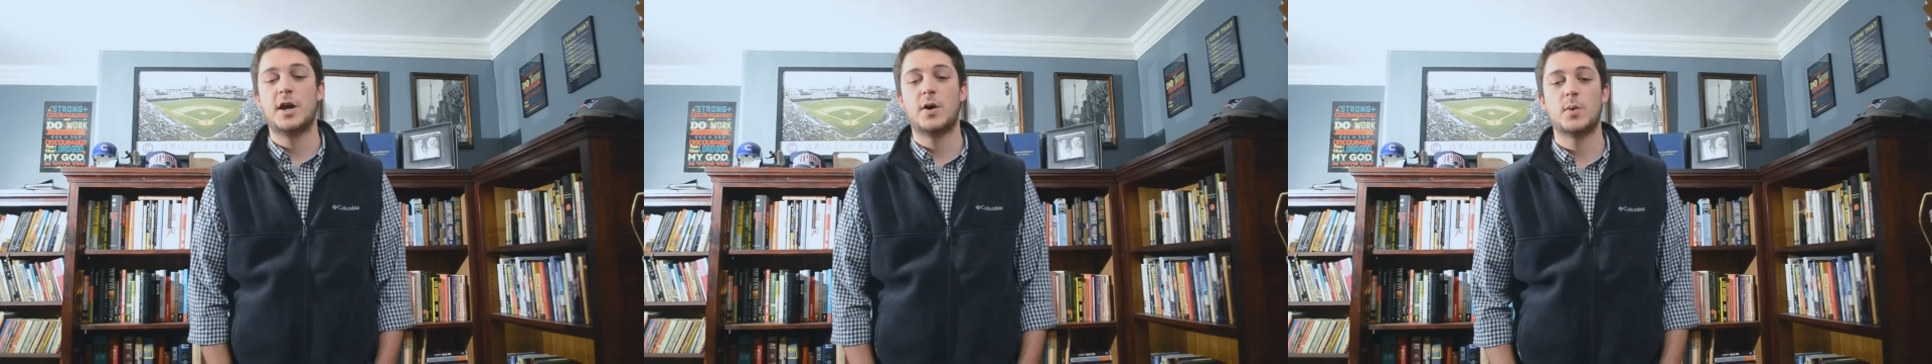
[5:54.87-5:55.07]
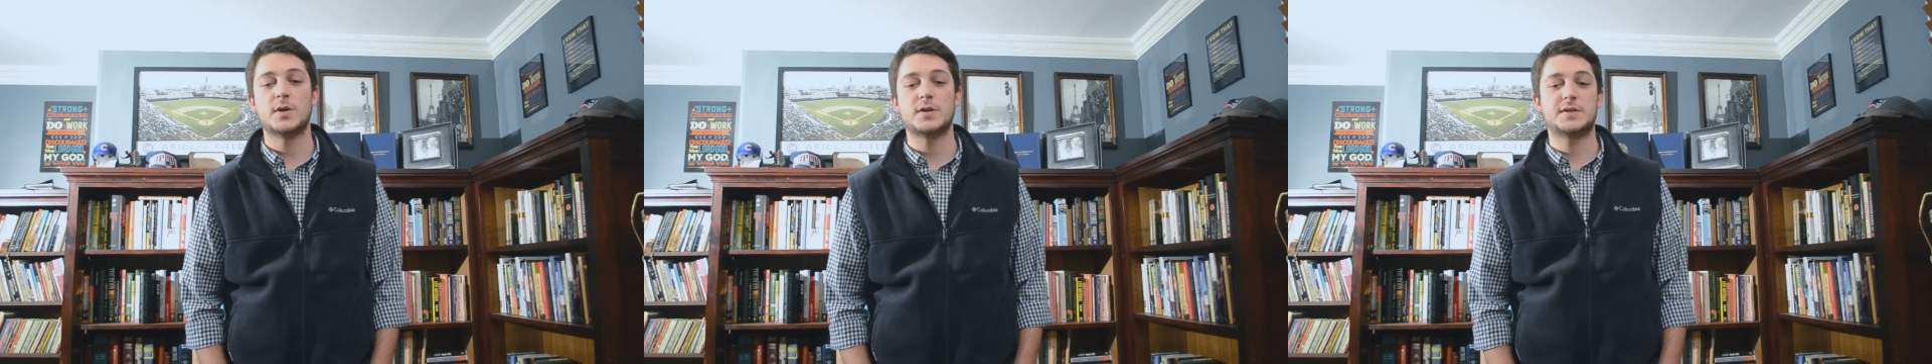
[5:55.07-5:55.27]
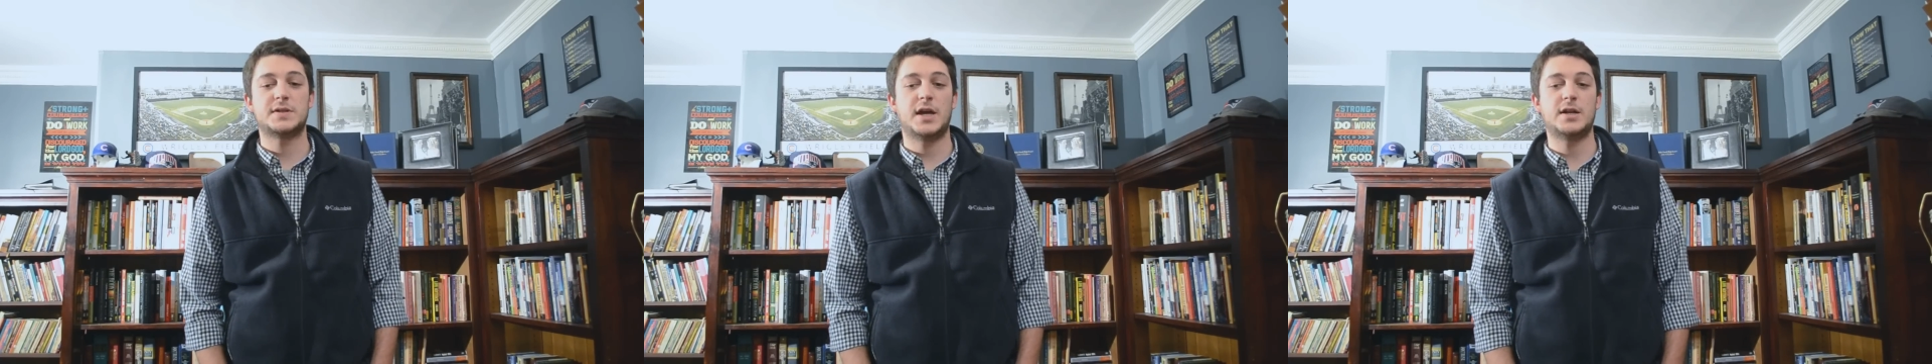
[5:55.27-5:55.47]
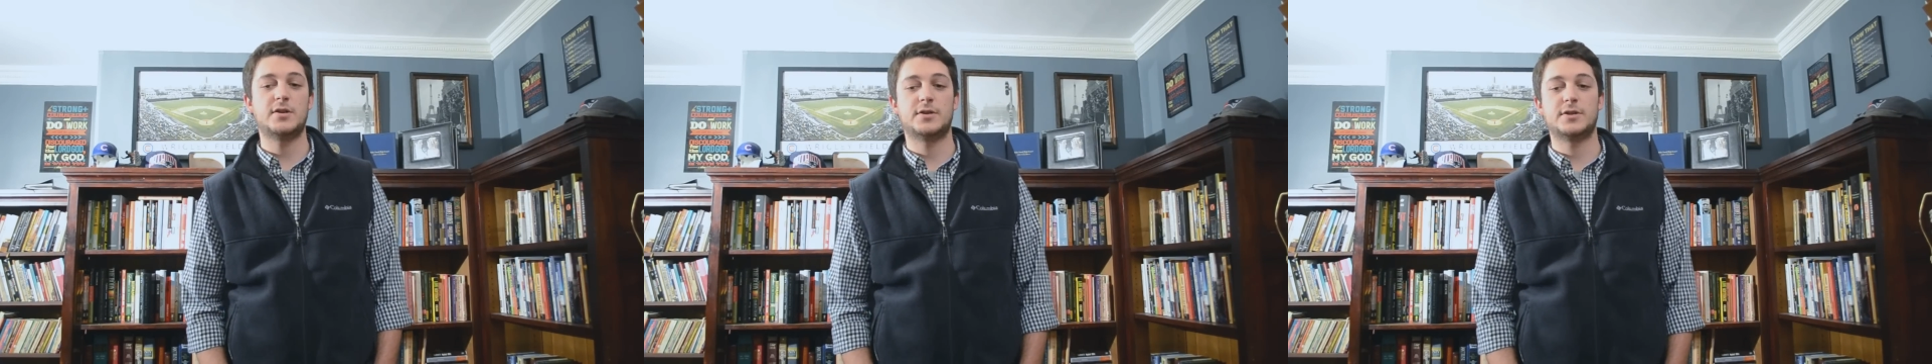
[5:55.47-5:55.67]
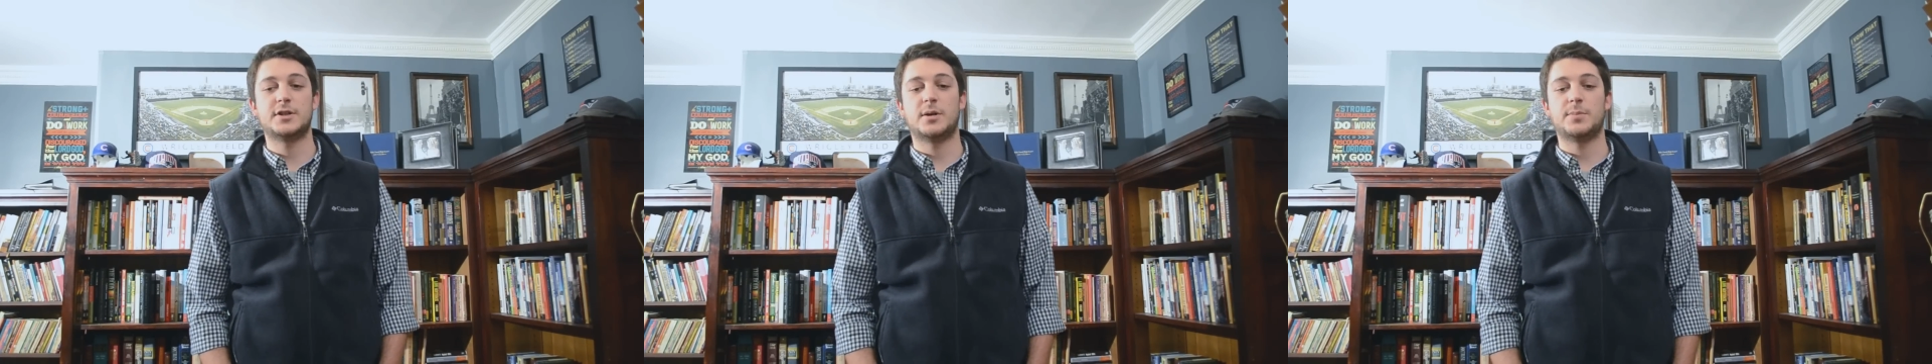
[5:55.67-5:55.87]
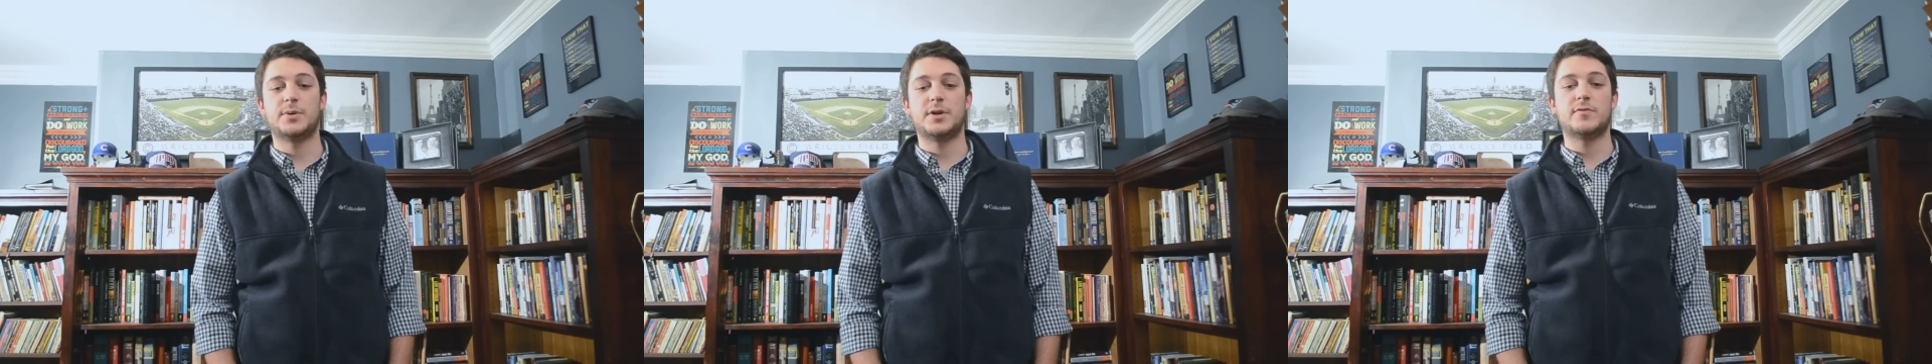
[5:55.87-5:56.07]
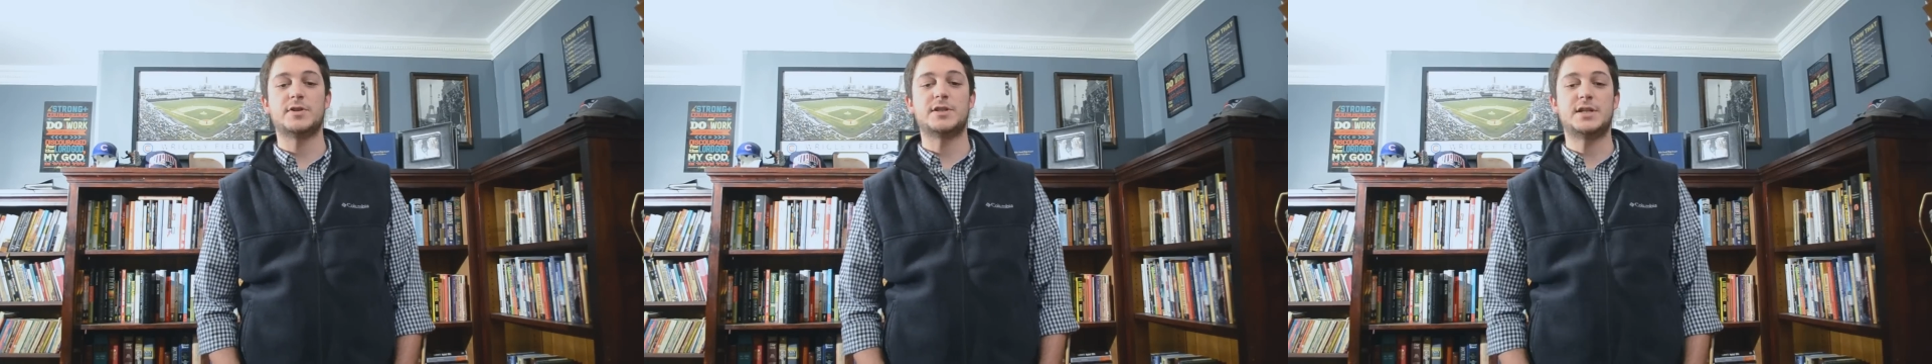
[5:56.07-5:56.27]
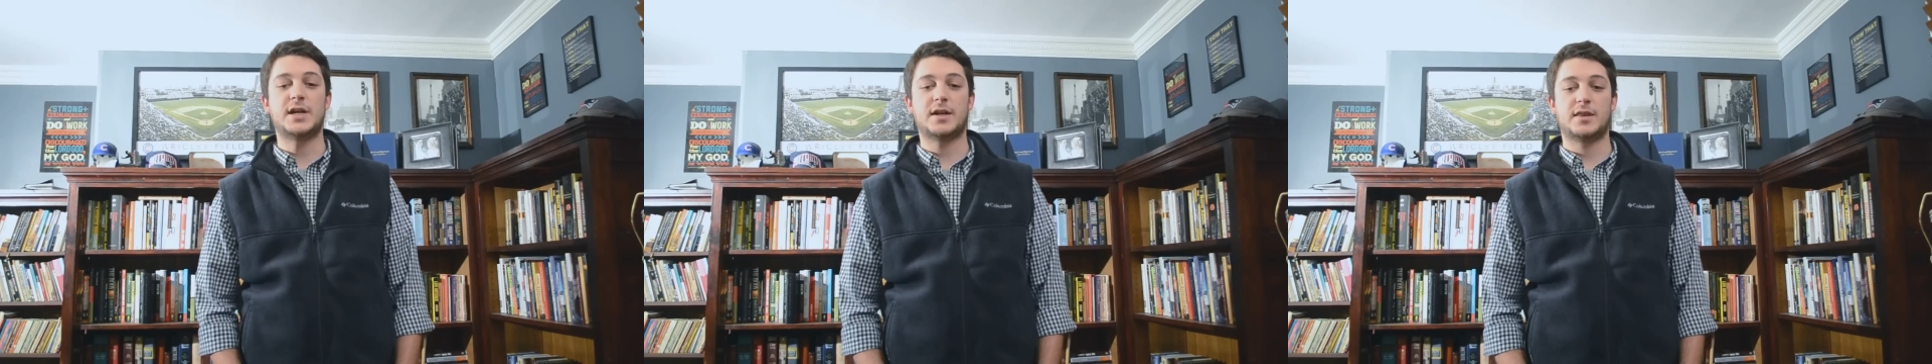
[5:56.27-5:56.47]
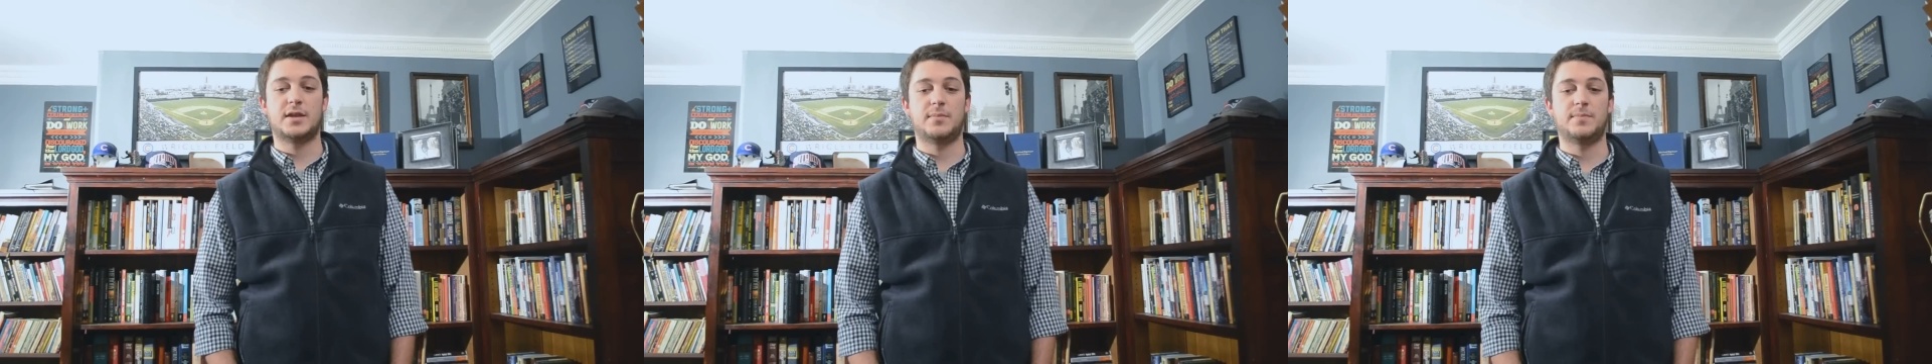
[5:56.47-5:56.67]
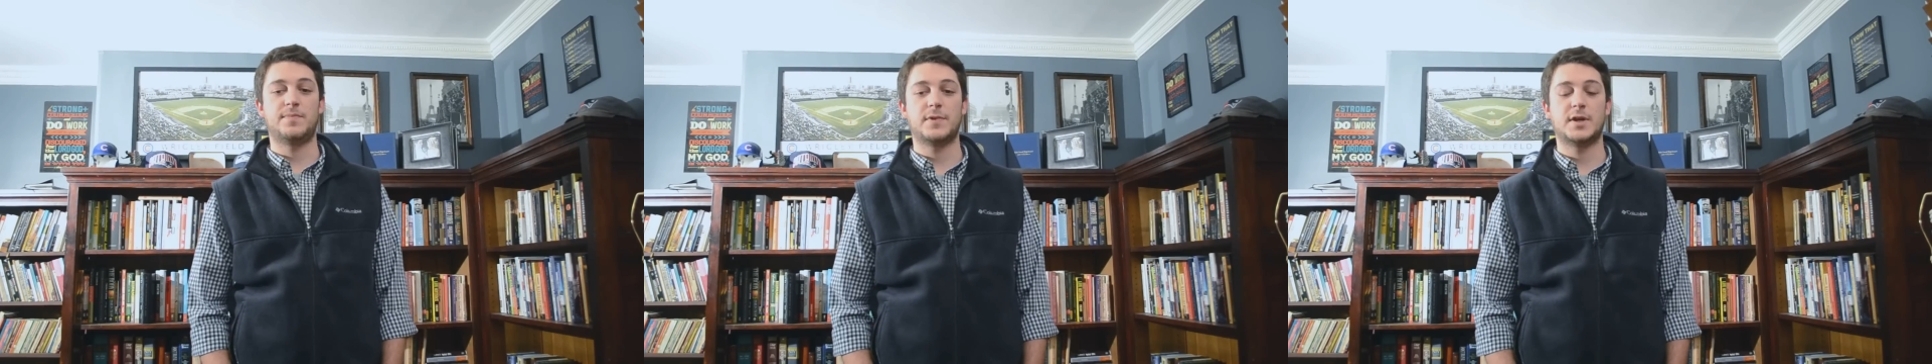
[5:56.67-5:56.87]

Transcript: whereas Daniel and company reject them